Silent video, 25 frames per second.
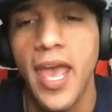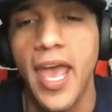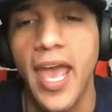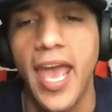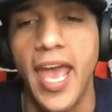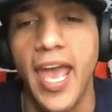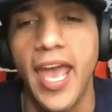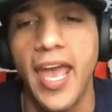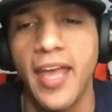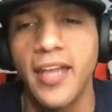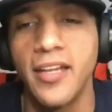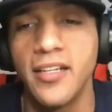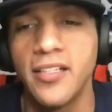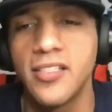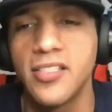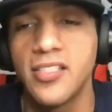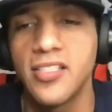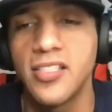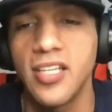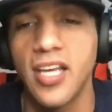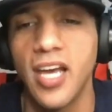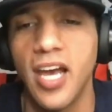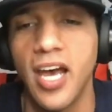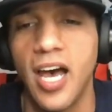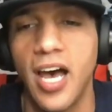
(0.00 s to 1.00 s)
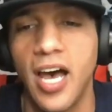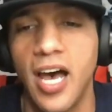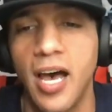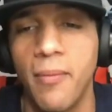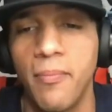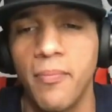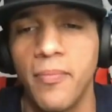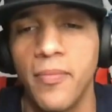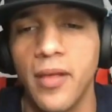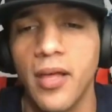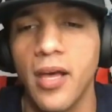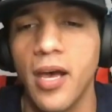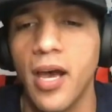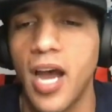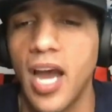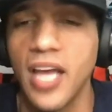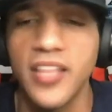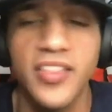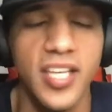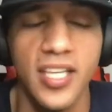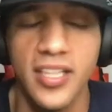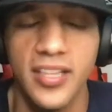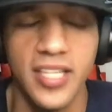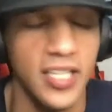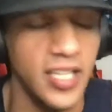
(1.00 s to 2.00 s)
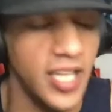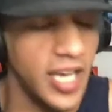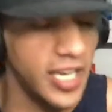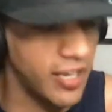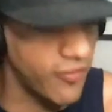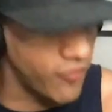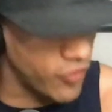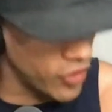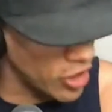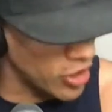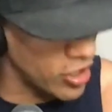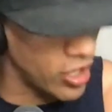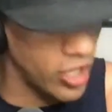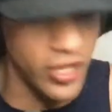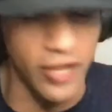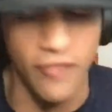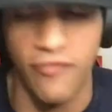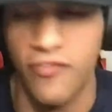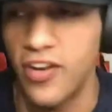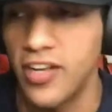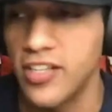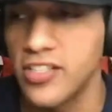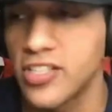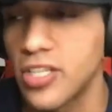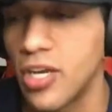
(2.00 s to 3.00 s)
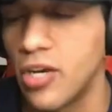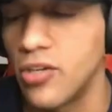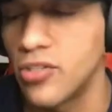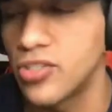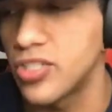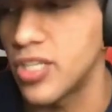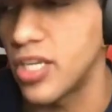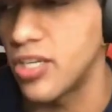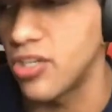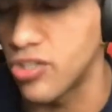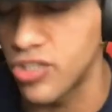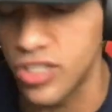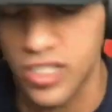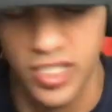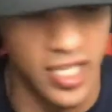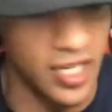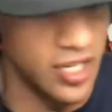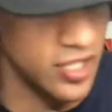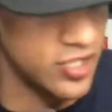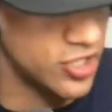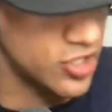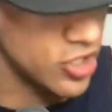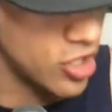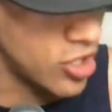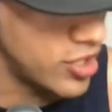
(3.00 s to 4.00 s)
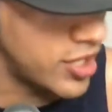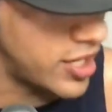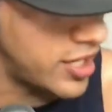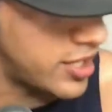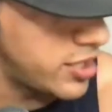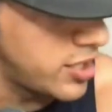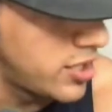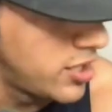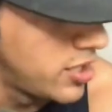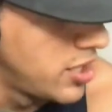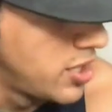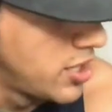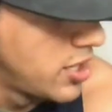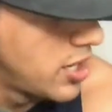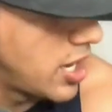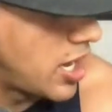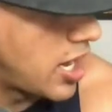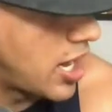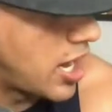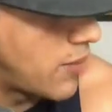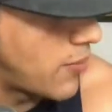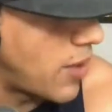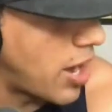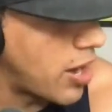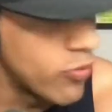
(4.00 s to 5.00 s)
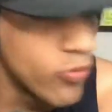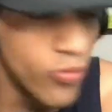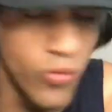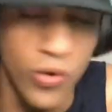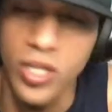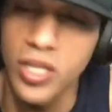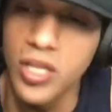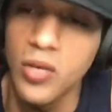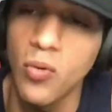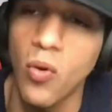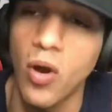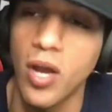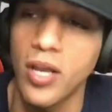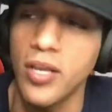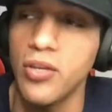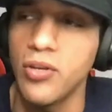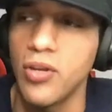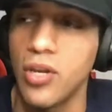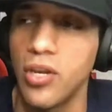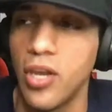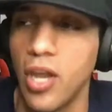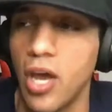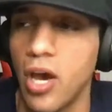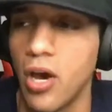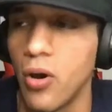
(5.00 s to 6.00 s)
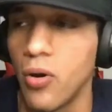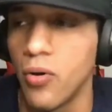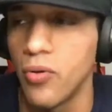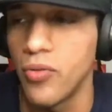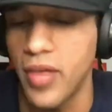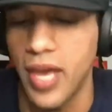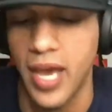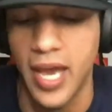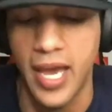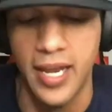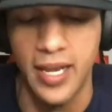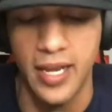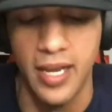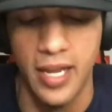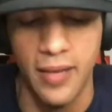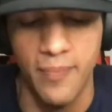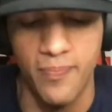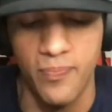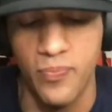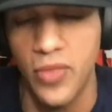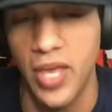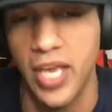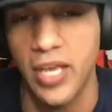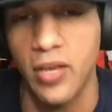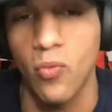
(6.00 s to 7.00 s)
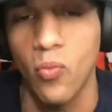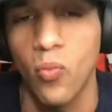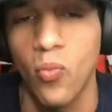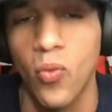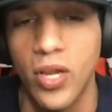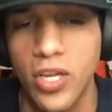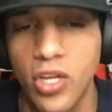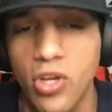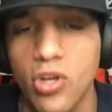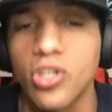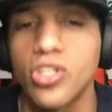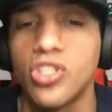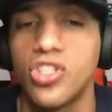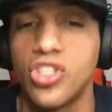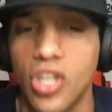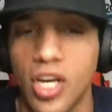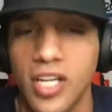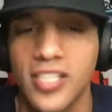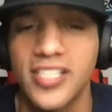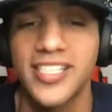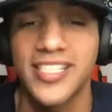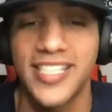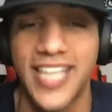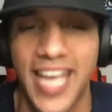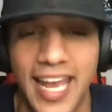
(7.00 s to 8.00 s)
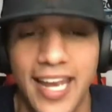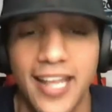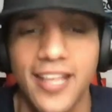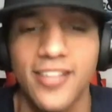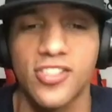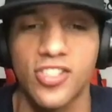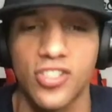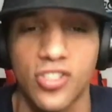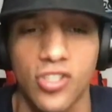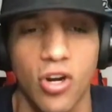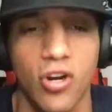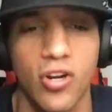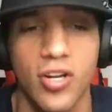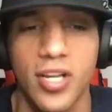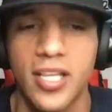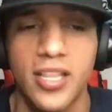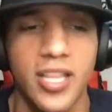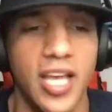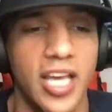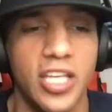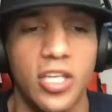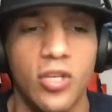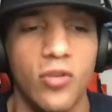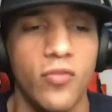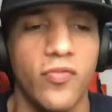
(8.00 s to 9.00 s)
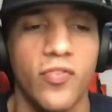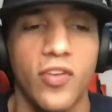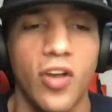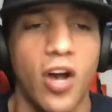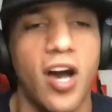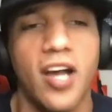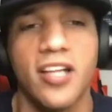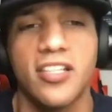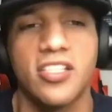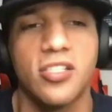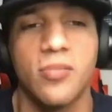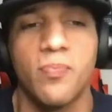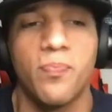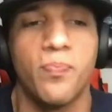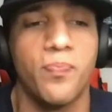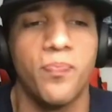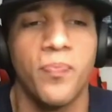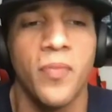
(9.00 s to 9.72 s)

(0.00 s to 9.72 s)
And I think that like, if you're an online fitness coach and you're just getting started, I really want you to know that like when you're just getting started, like you've got to